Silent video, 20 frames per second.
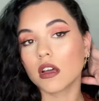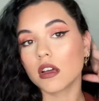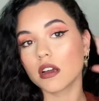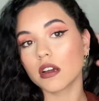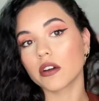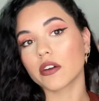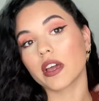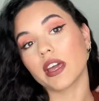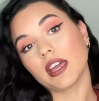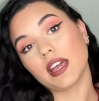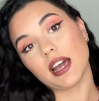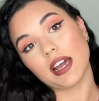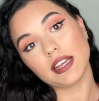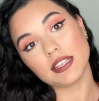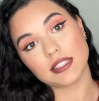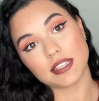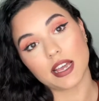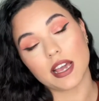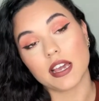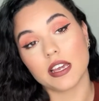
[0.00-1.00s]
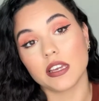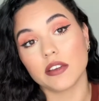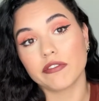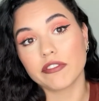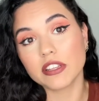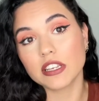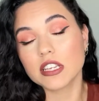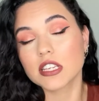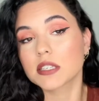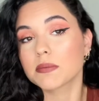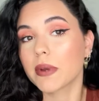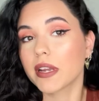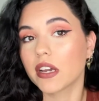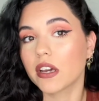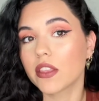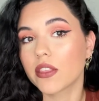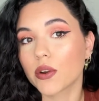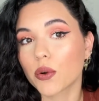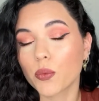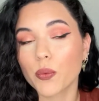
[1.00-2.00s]
Okay guys, I finished my
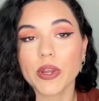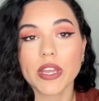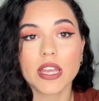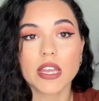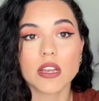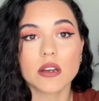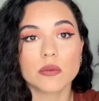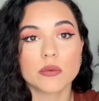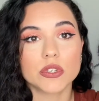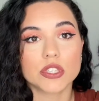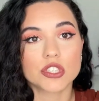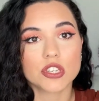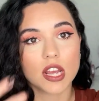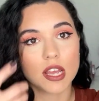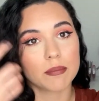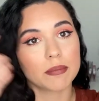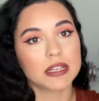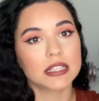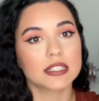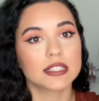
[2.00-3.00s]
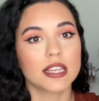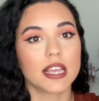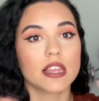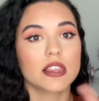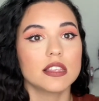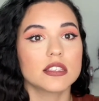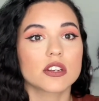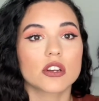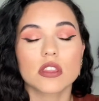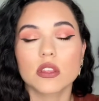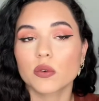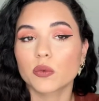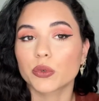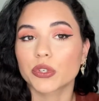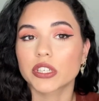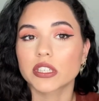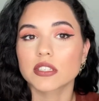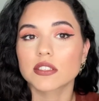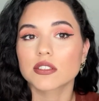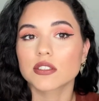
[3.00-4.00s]
other wing, which I must say these are the
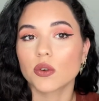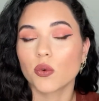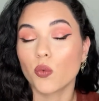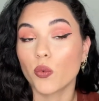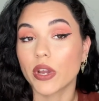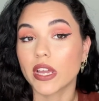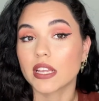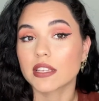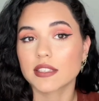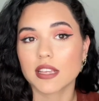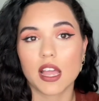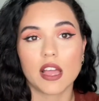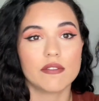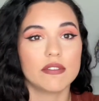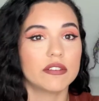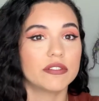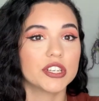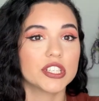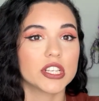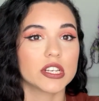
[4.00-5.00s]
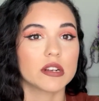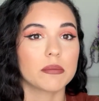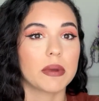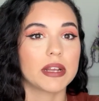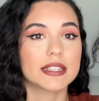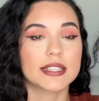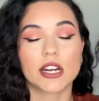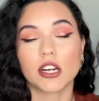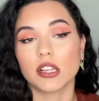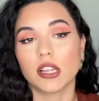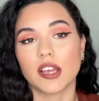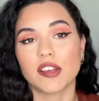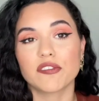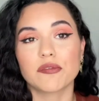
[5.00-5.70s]
worst wings I have ever done in my entire life,